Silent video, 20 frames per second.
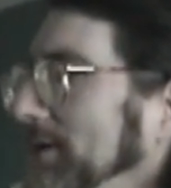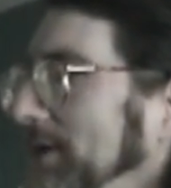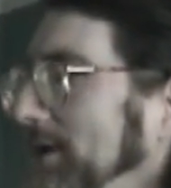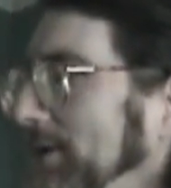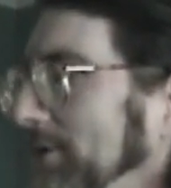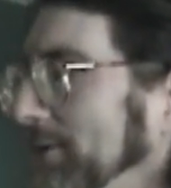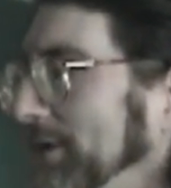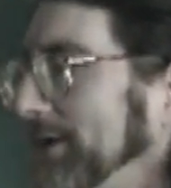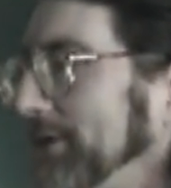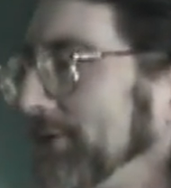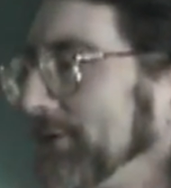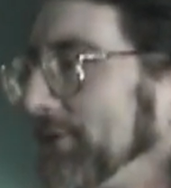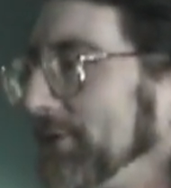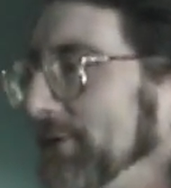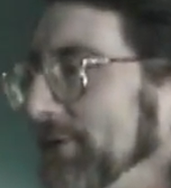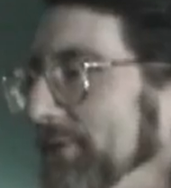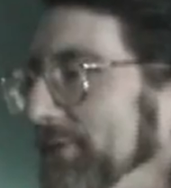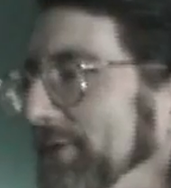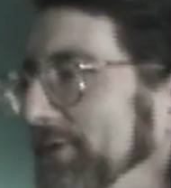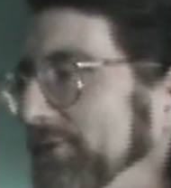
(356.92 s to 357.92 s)
go
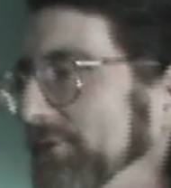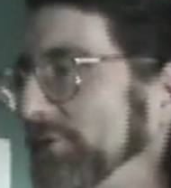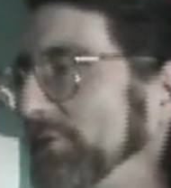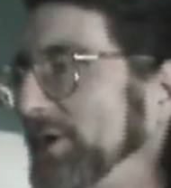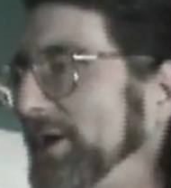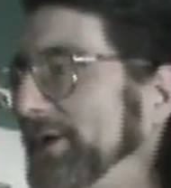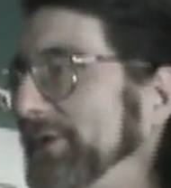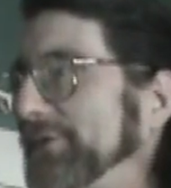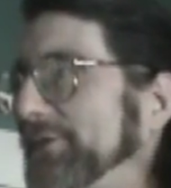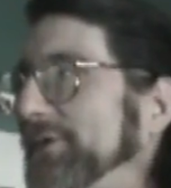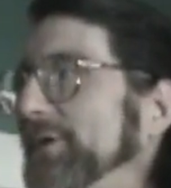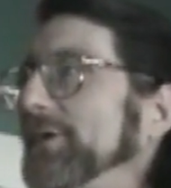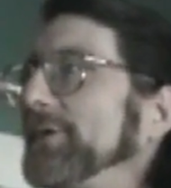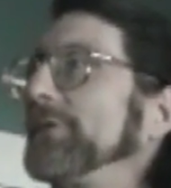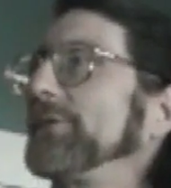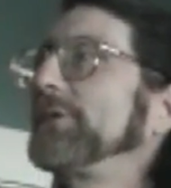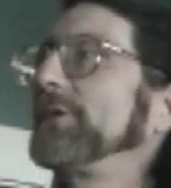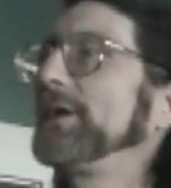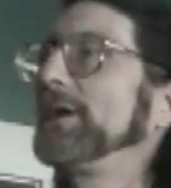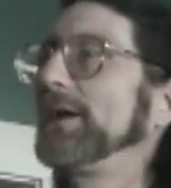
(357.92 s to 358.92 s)
into a situation
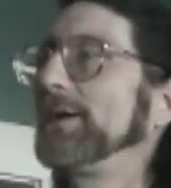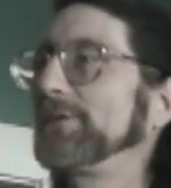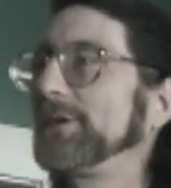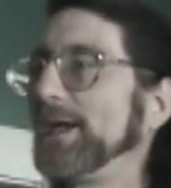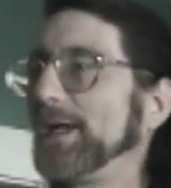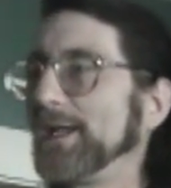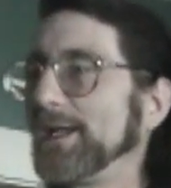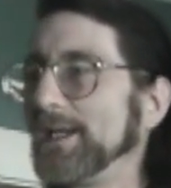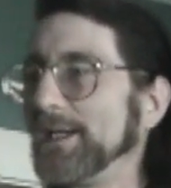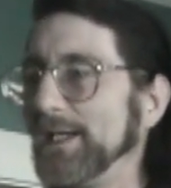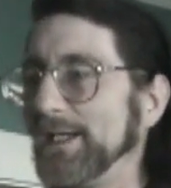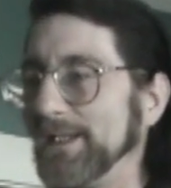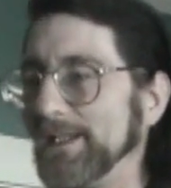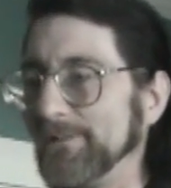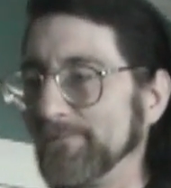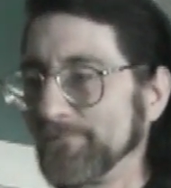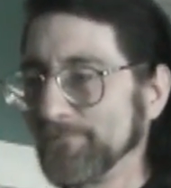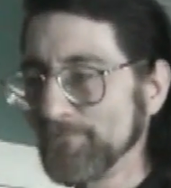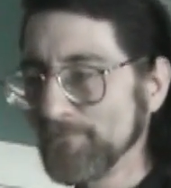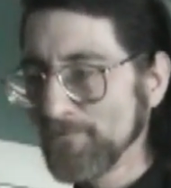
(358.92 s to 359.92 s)
and say, I've got an
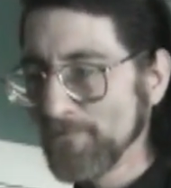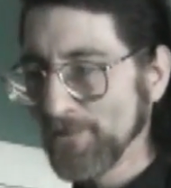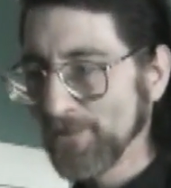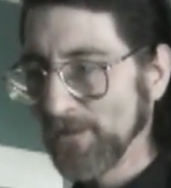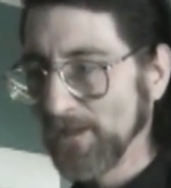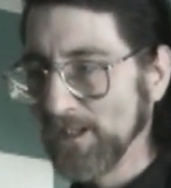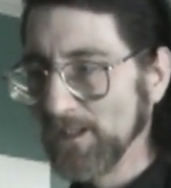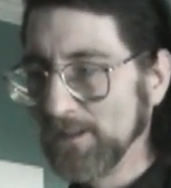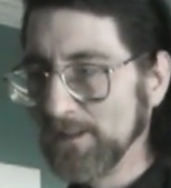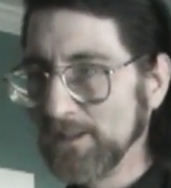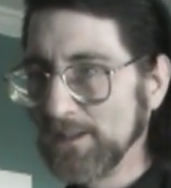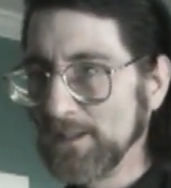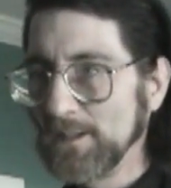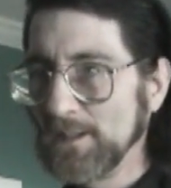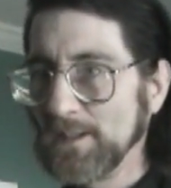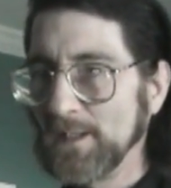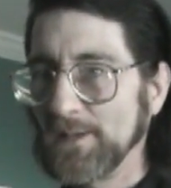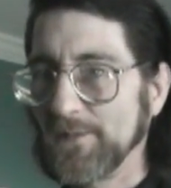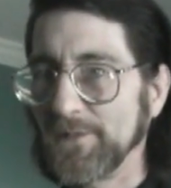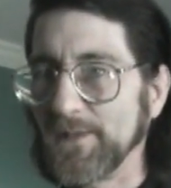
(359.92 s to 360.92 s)
aim,
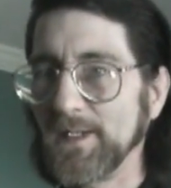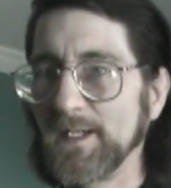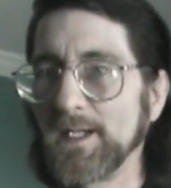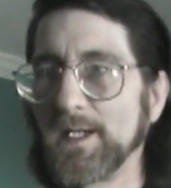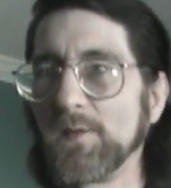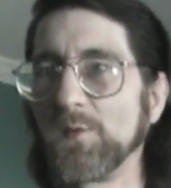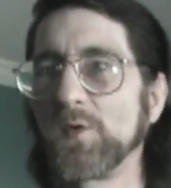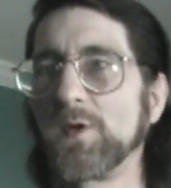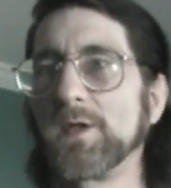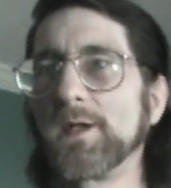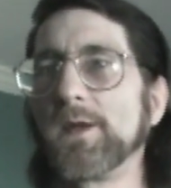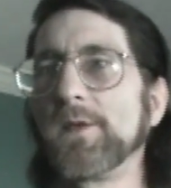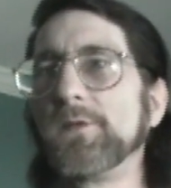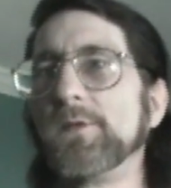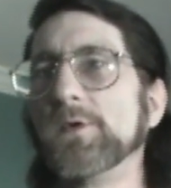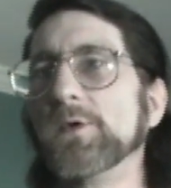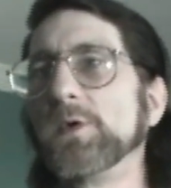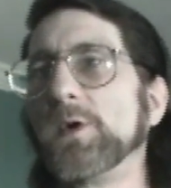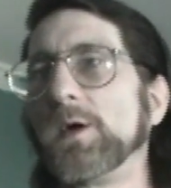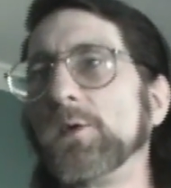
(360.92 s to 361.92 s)
a thing I want to
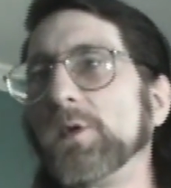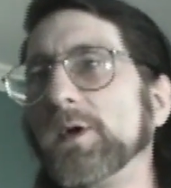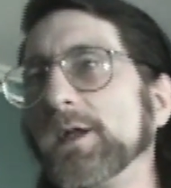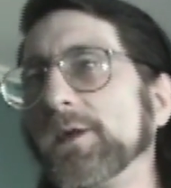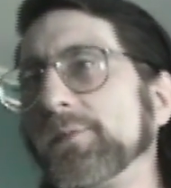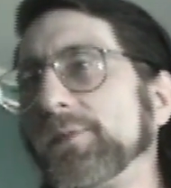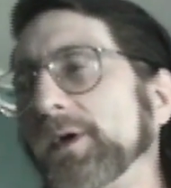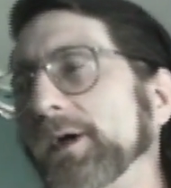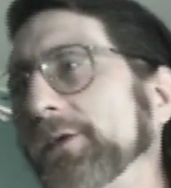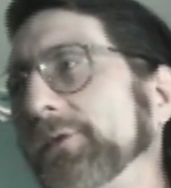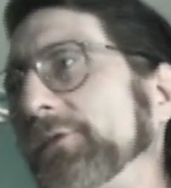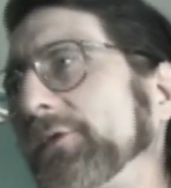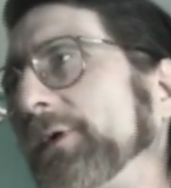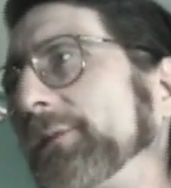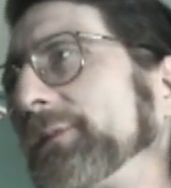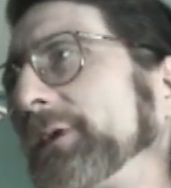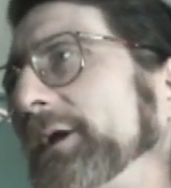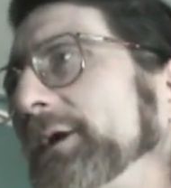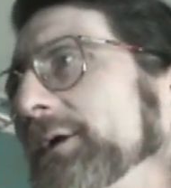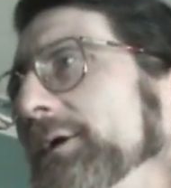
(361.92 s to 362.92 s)
do, I want to find
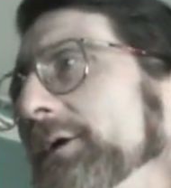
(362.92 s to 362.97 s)
something